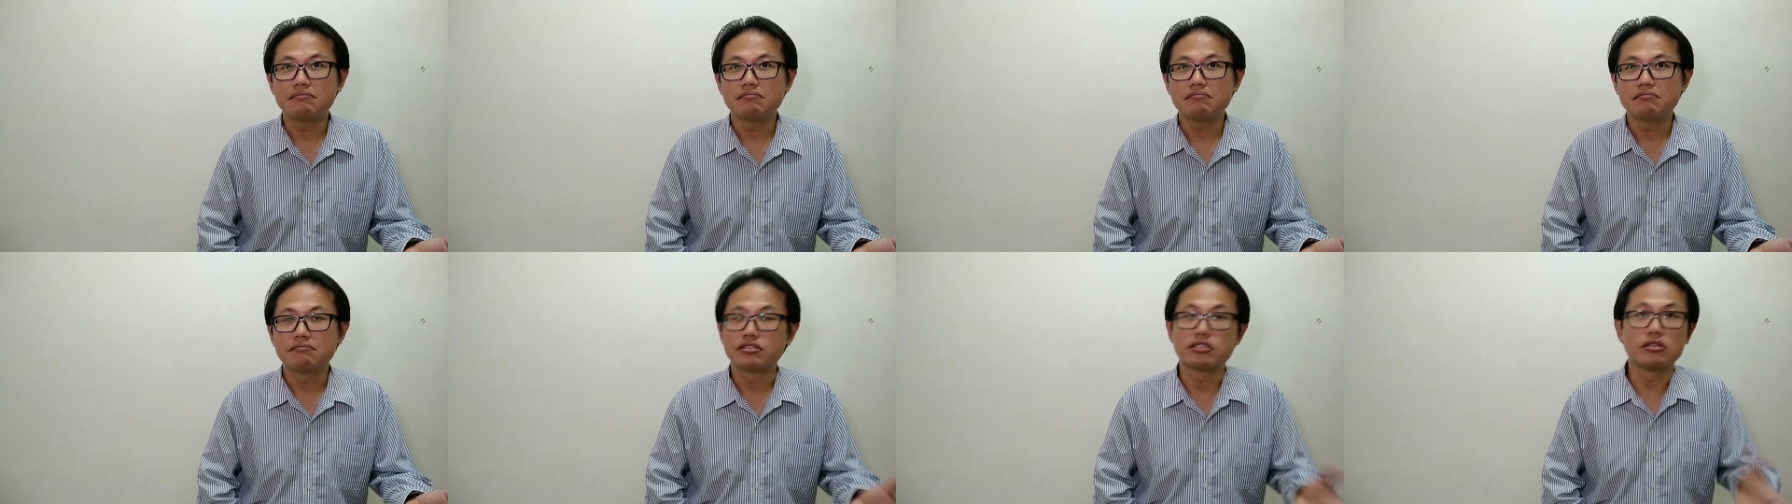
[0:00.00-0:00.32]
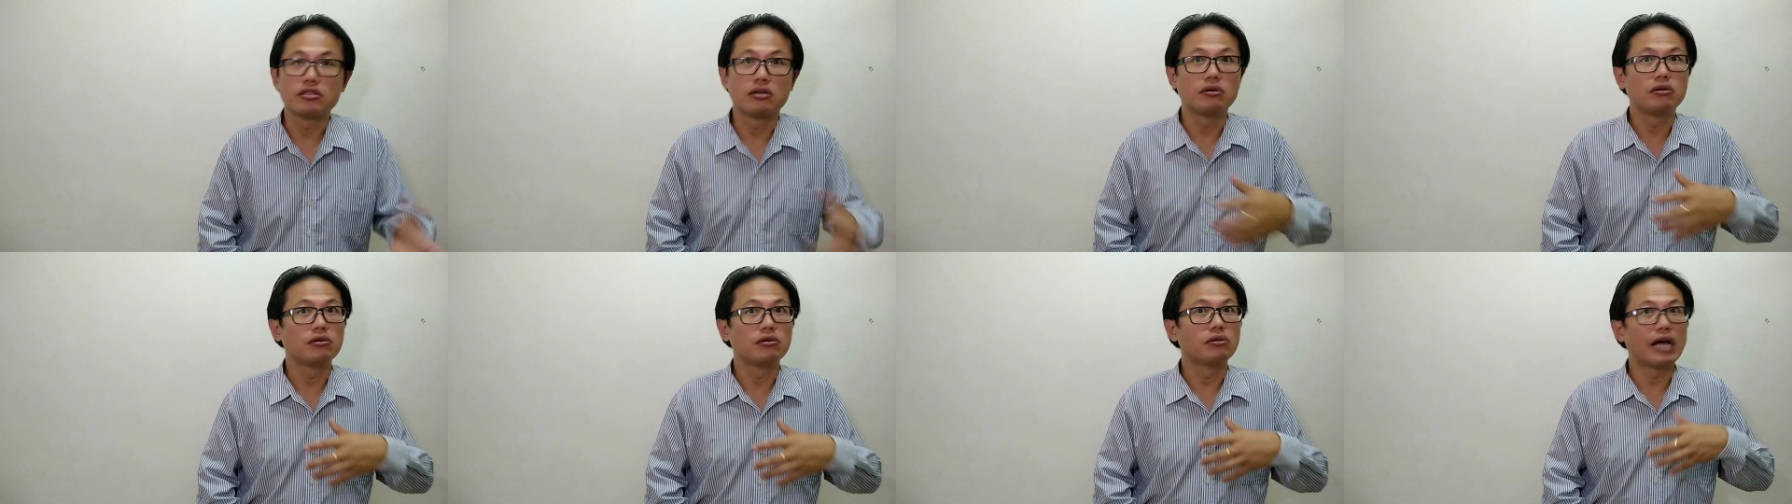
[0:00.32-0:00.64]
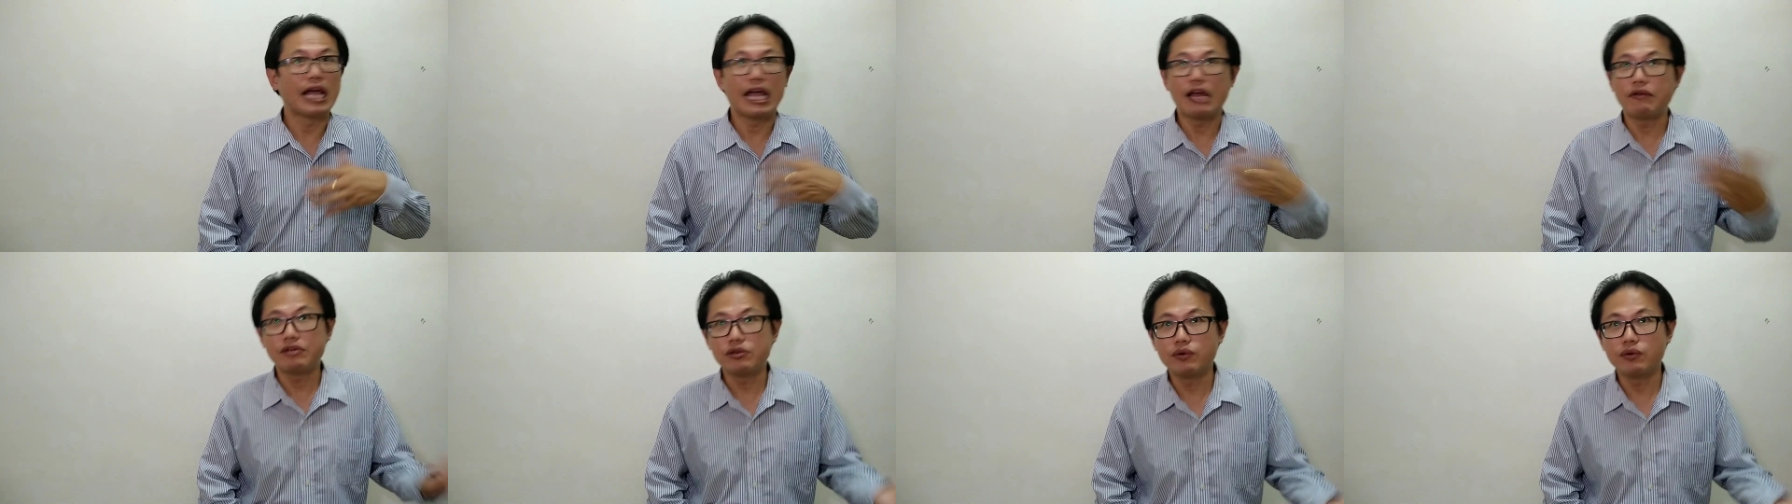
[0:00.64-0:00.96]
so
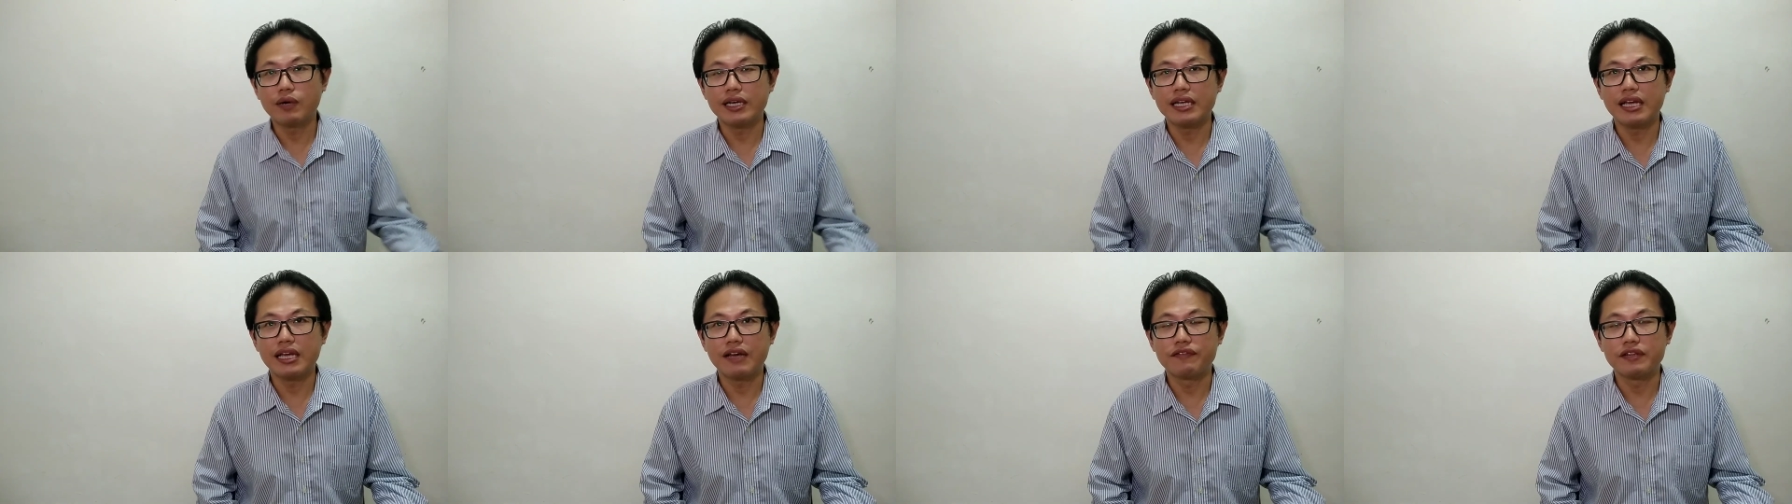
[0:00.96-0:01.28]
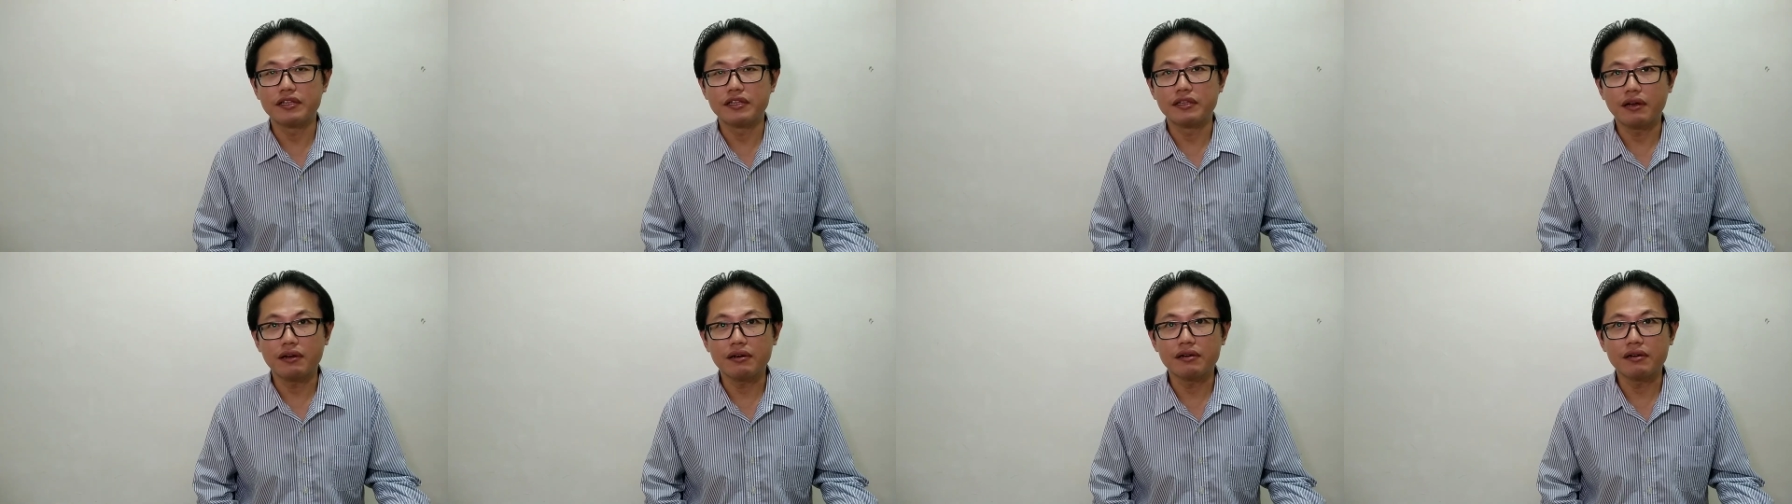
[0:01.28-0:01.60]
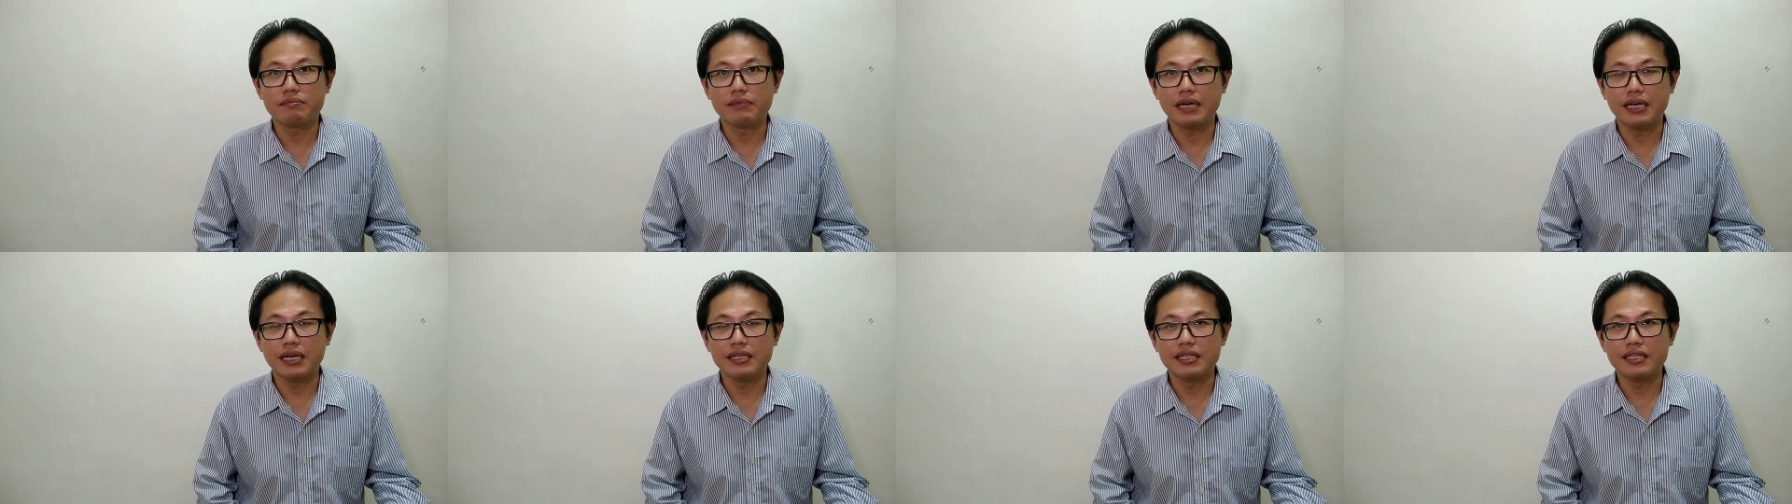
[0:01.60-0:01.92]
everyone have a lot
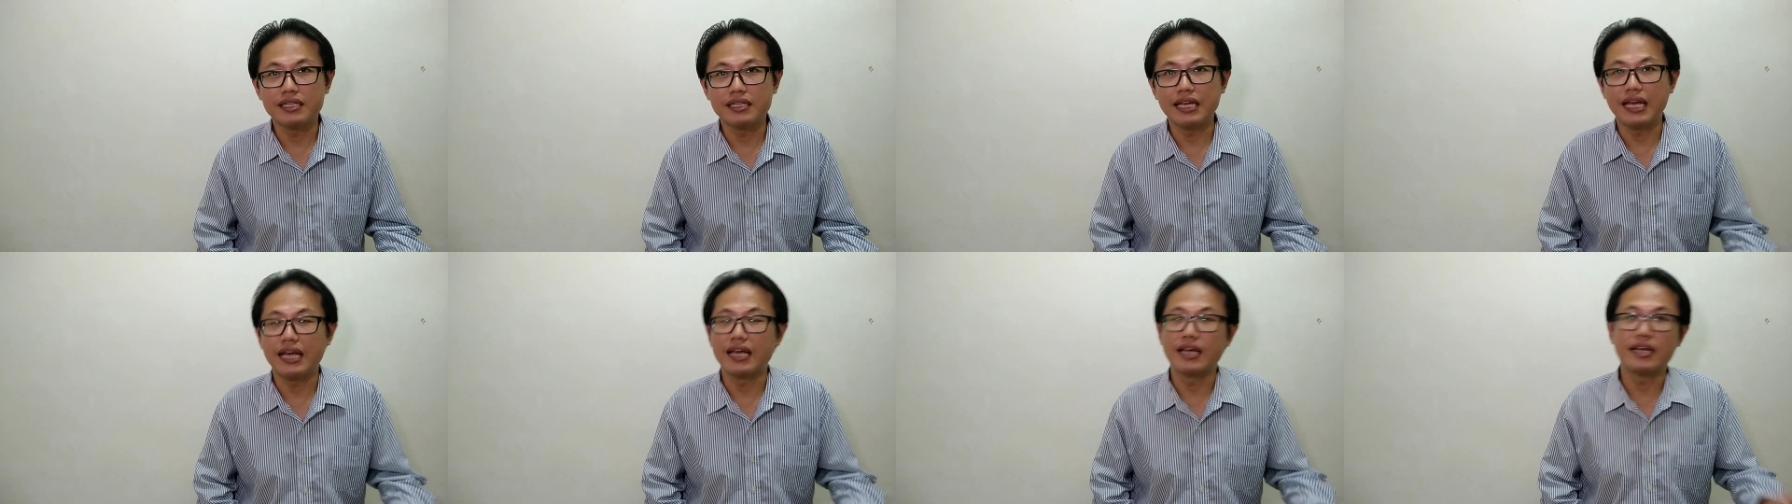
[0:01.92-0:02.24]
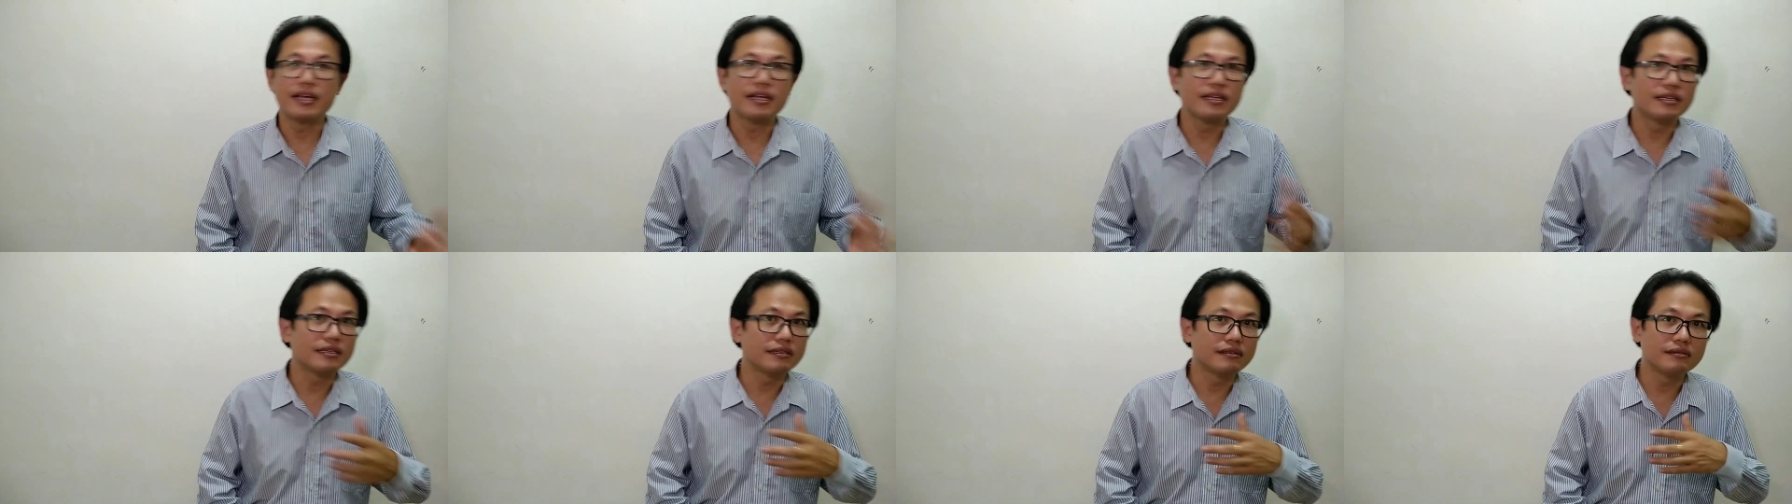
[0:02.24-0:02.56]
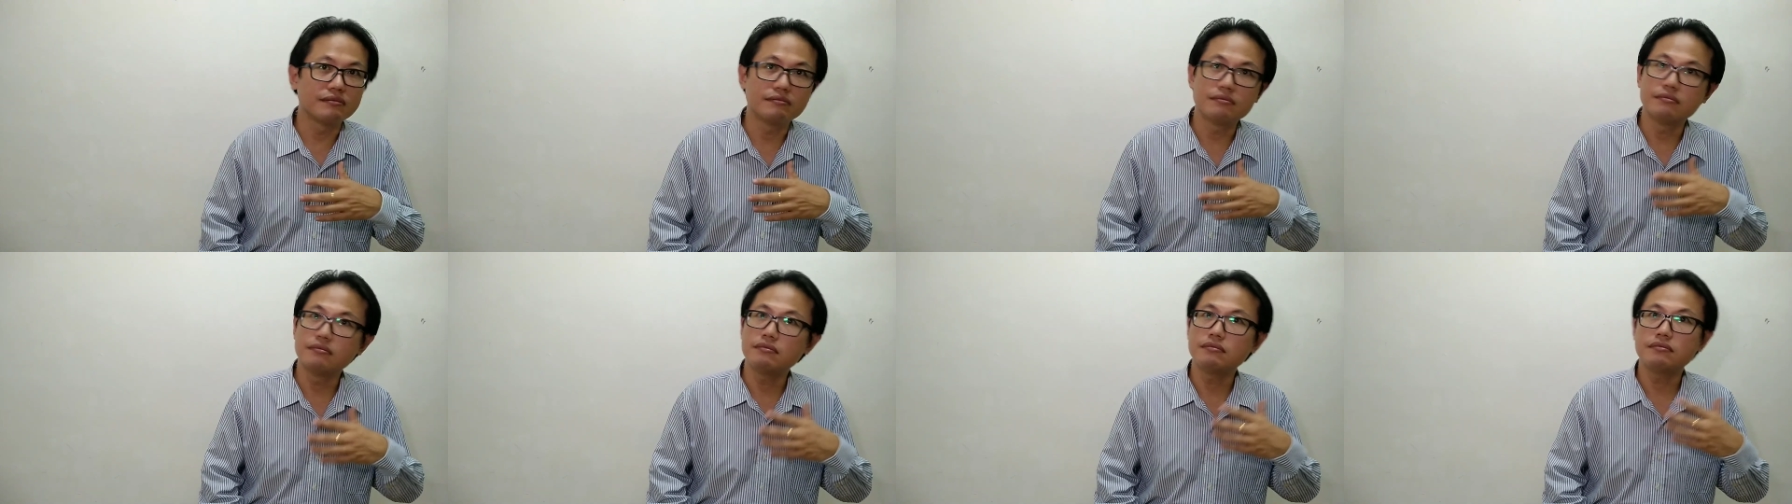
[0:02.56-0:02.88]
of money
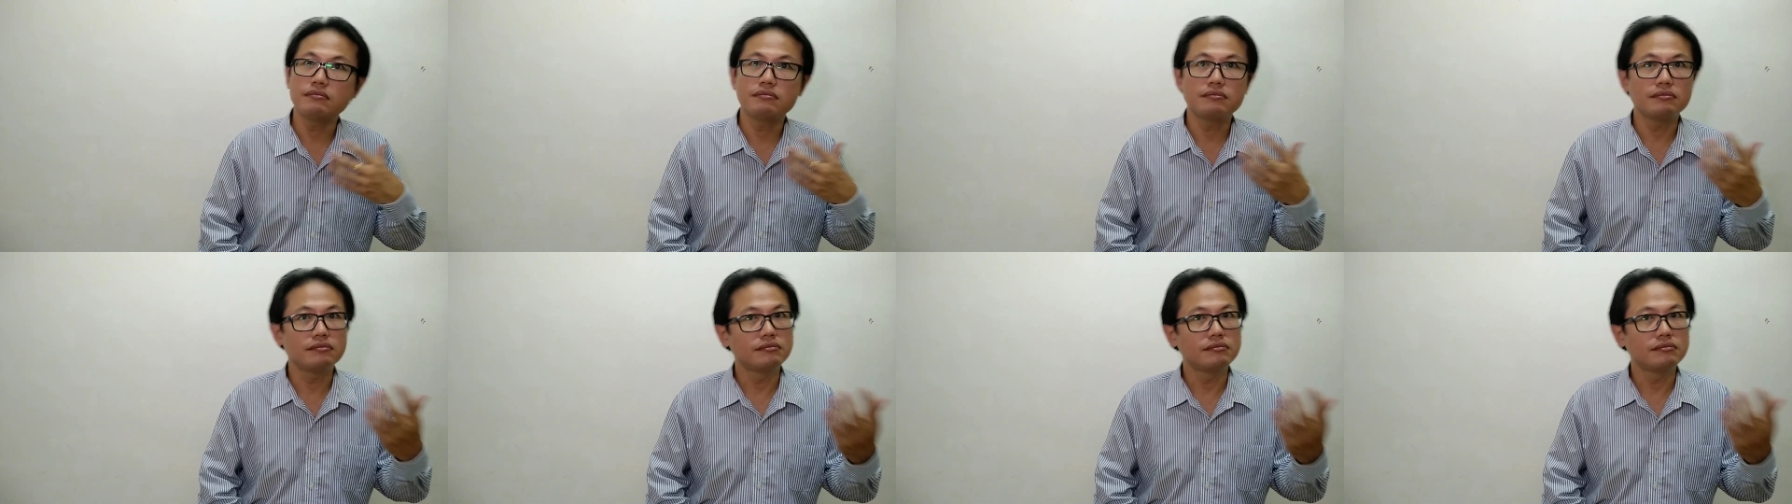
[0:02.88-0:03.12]
and